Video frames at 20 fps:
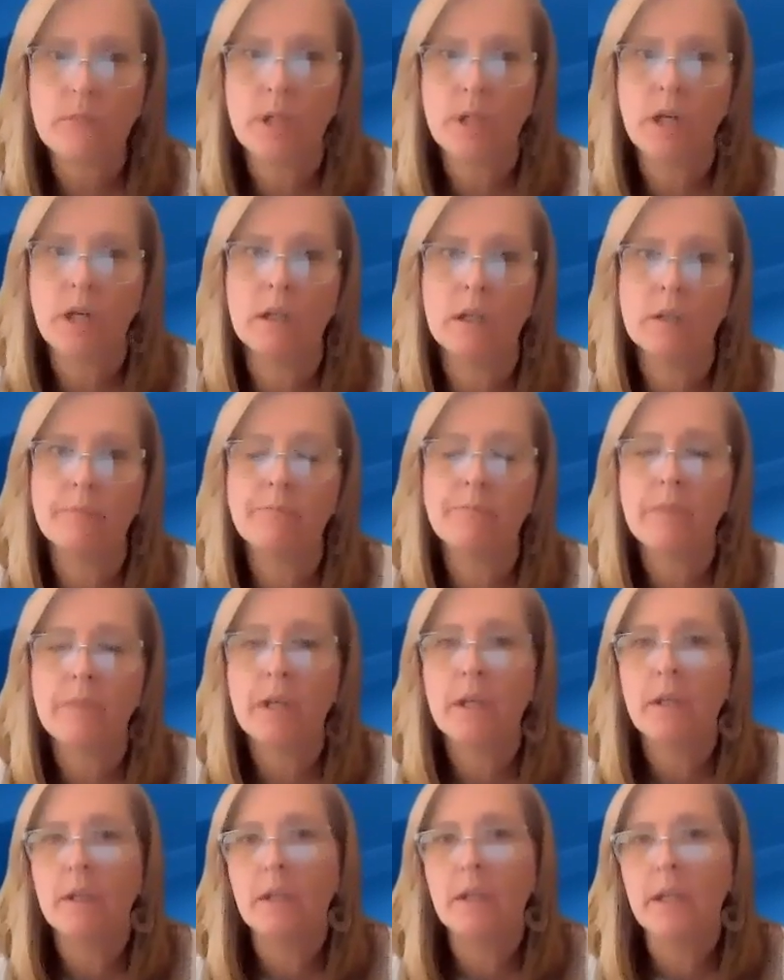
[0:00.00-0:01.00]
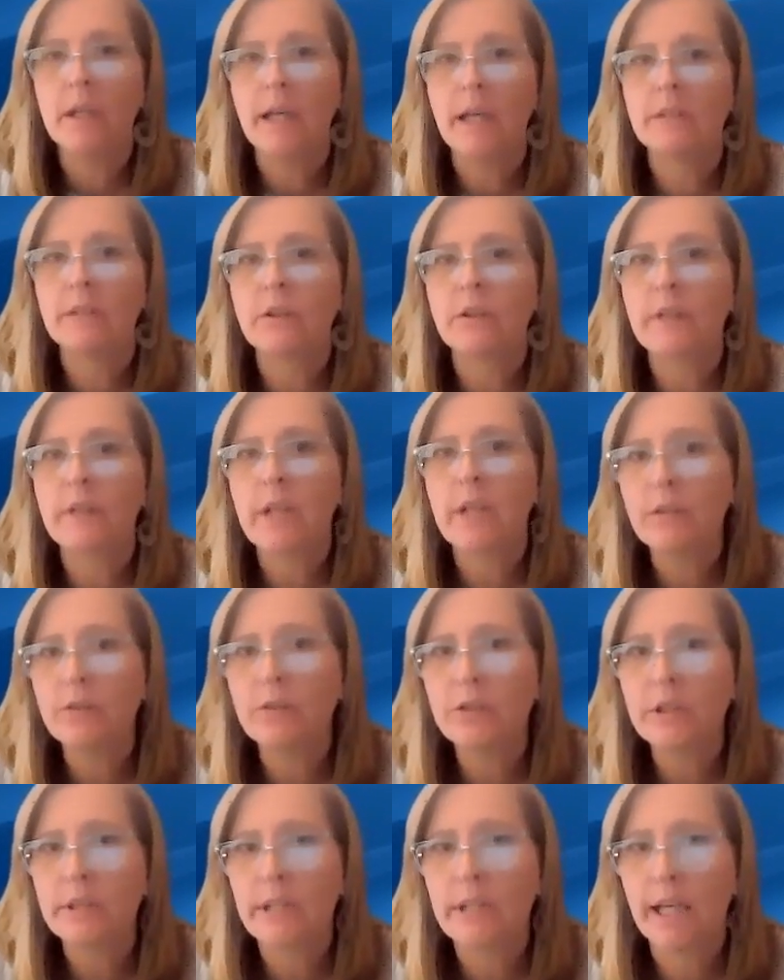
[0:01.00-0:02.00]
And so the
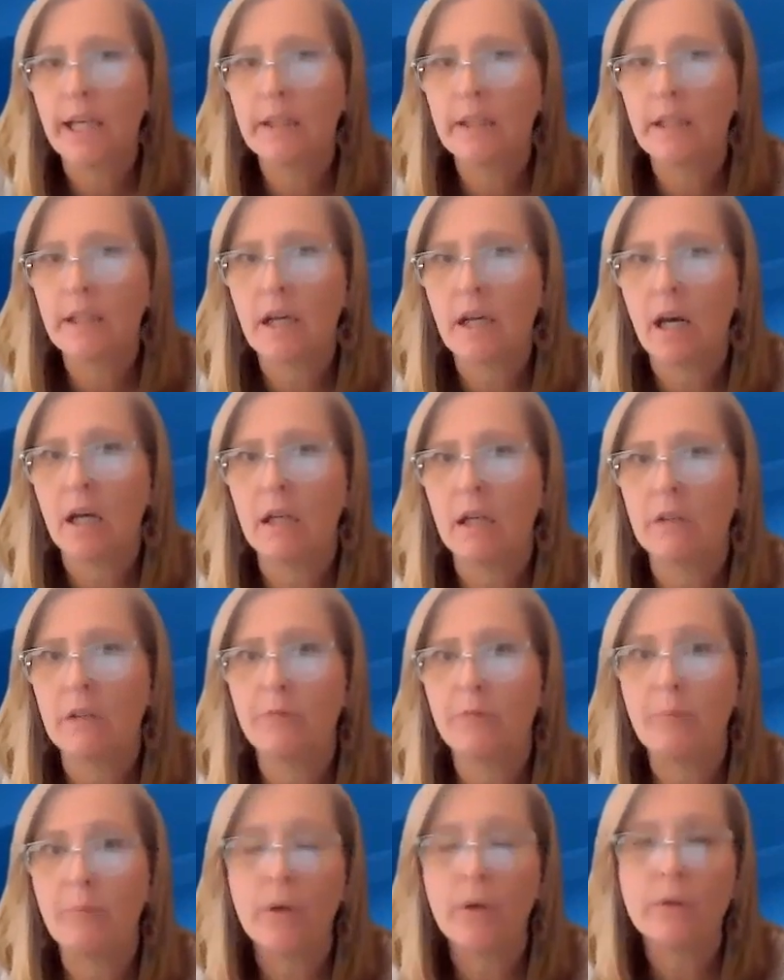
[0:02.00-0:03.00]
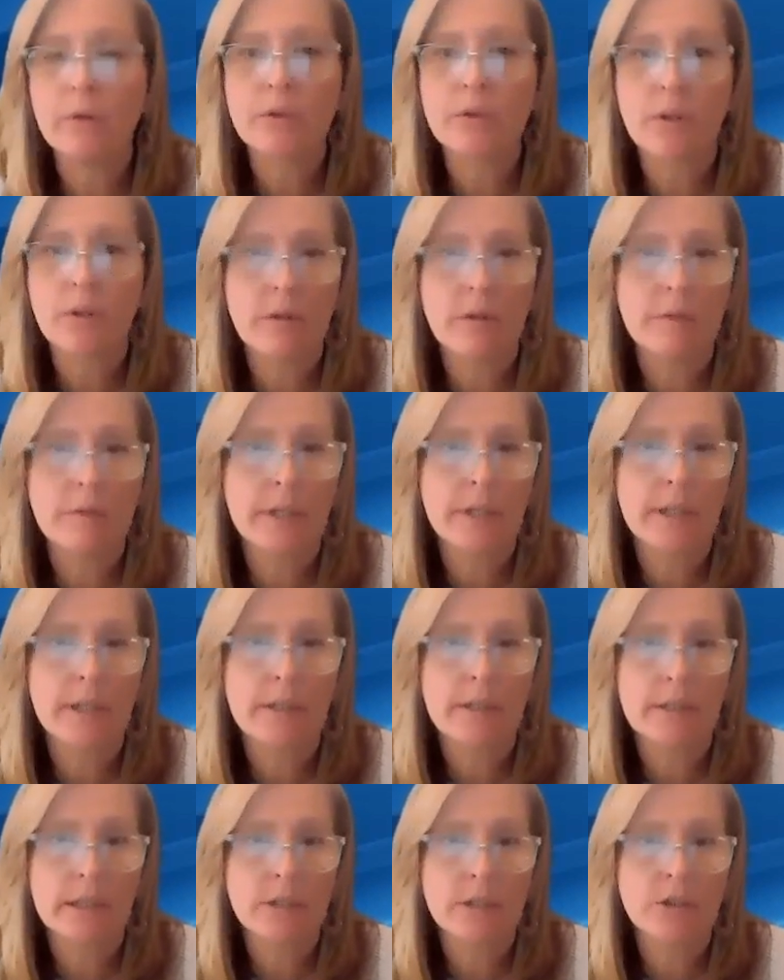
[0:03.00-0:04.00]
understanding of post-COVID
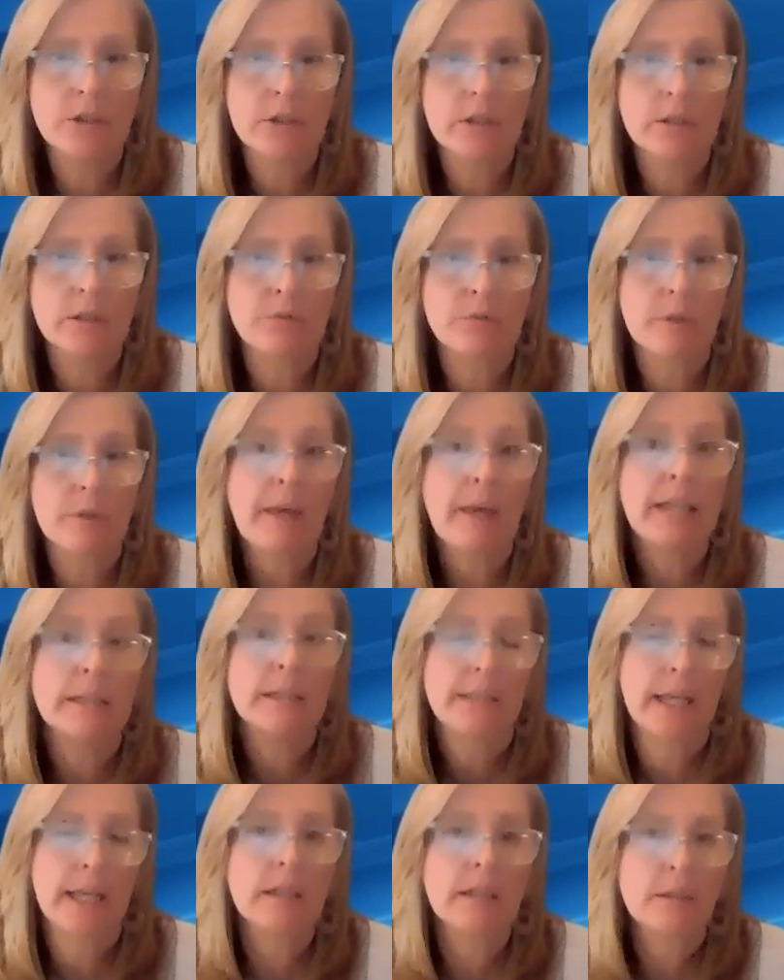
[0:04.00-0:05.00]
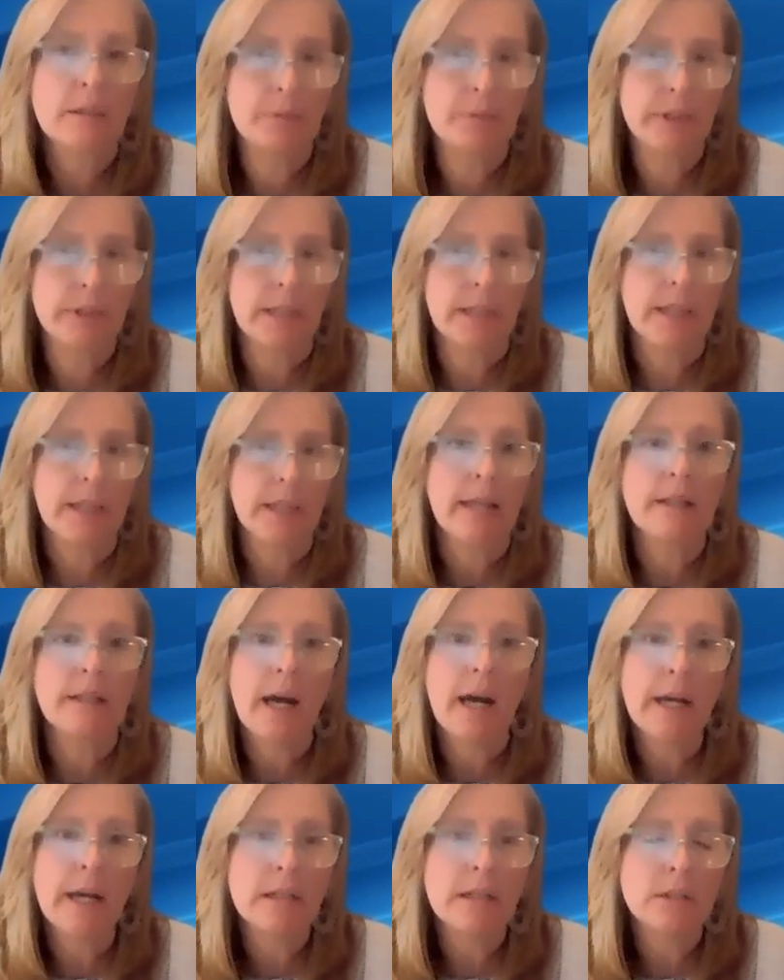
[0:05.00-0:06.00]
conditions remains incomplete, and
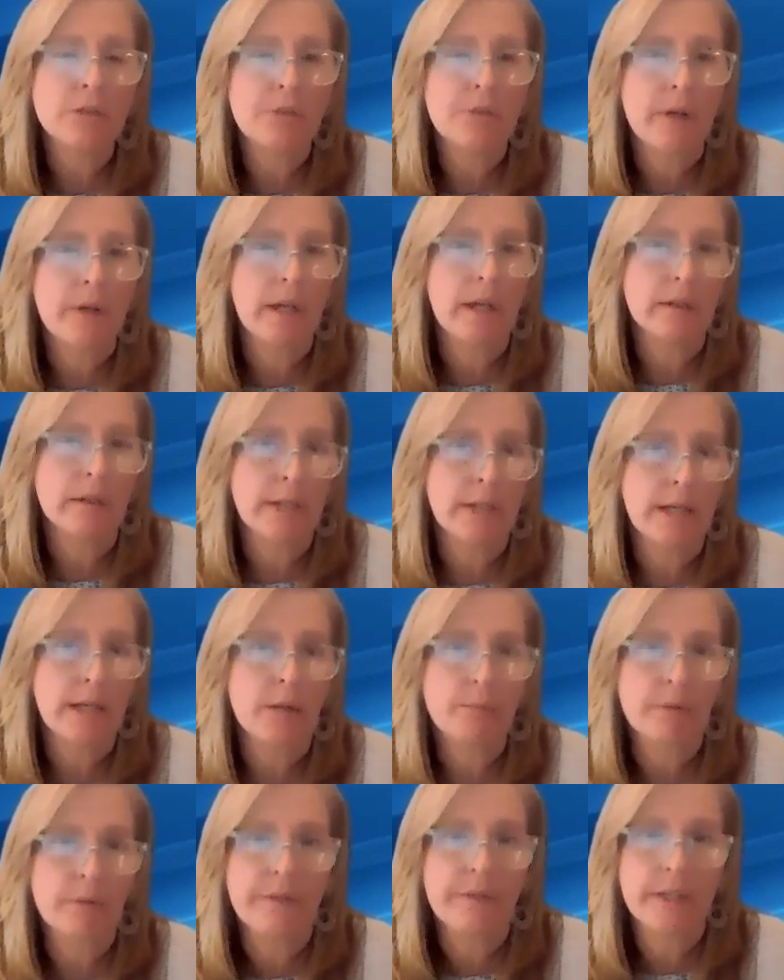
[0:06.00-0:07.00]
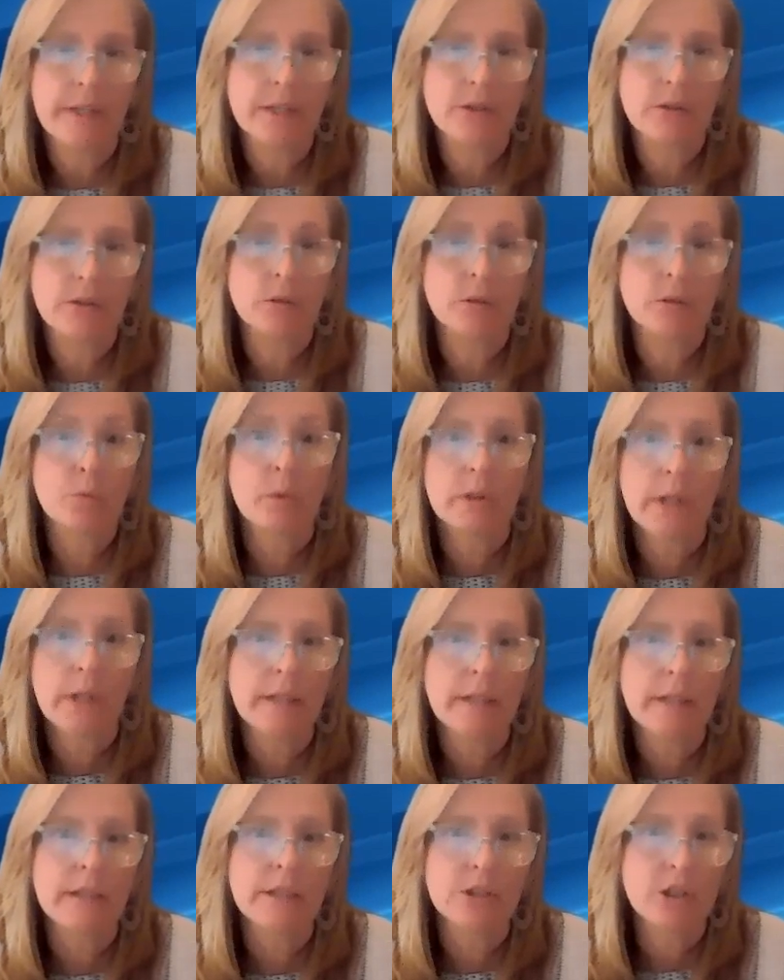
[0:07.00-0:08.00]
guidance for healthcare professionals will
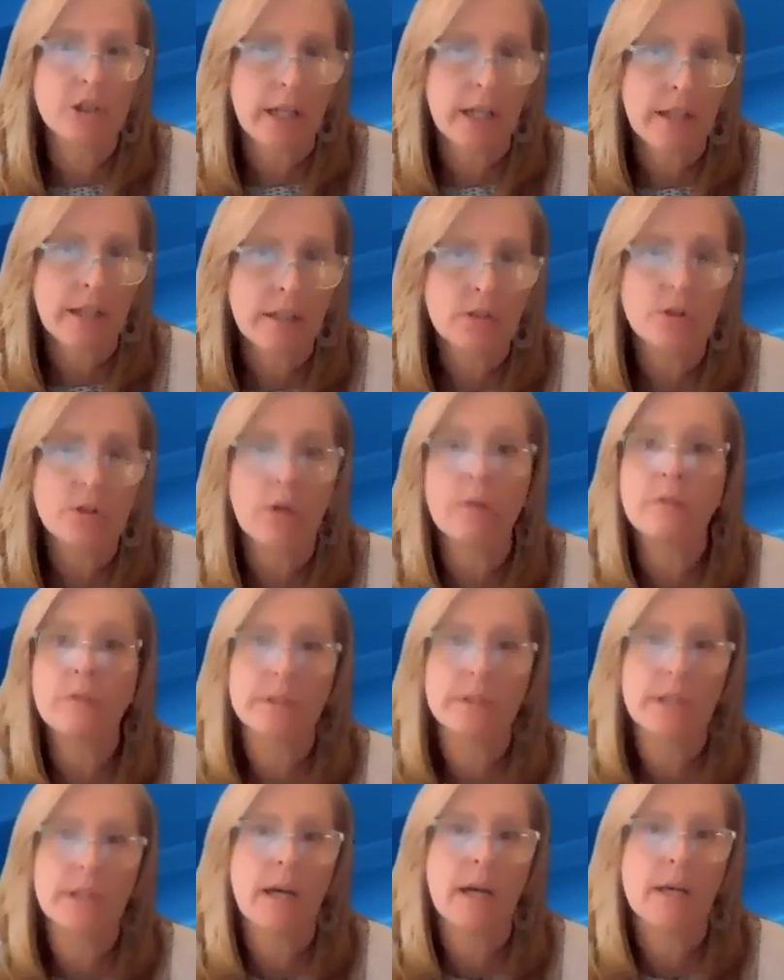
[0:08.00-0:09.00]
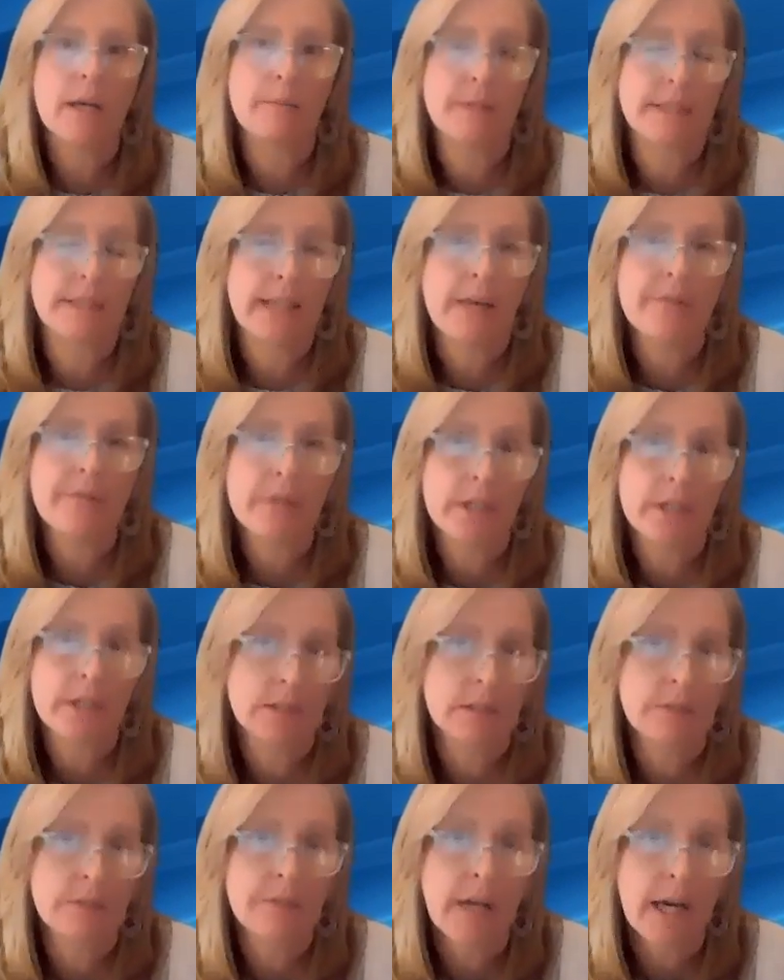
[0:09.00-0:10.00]
likely change over time as
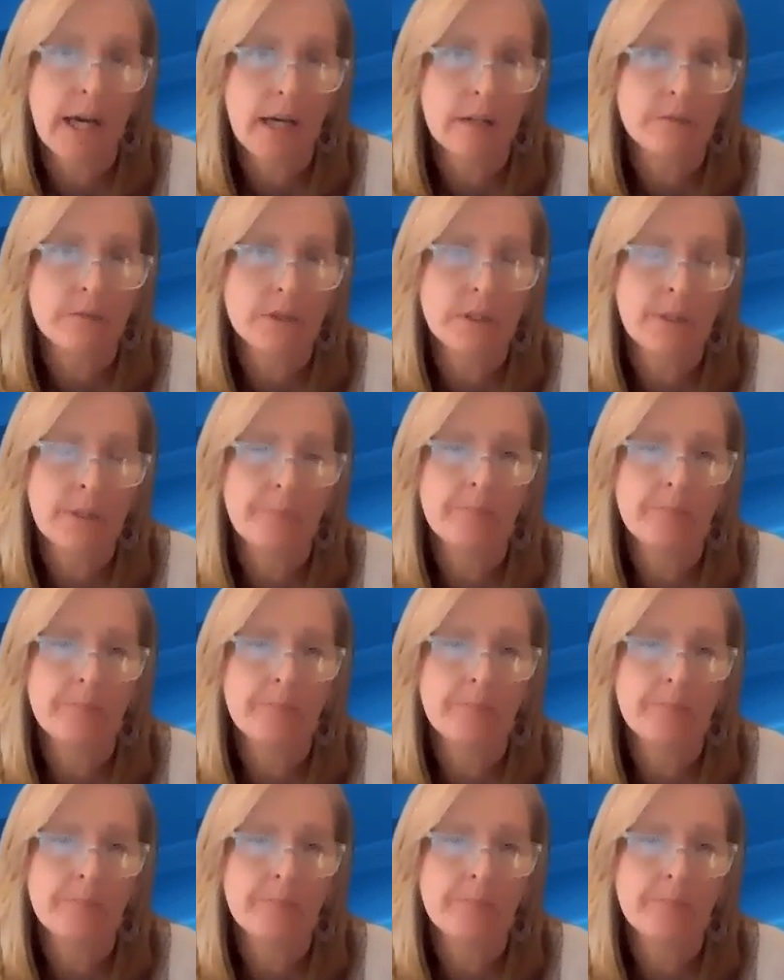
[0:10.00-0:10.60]
evidence evolves.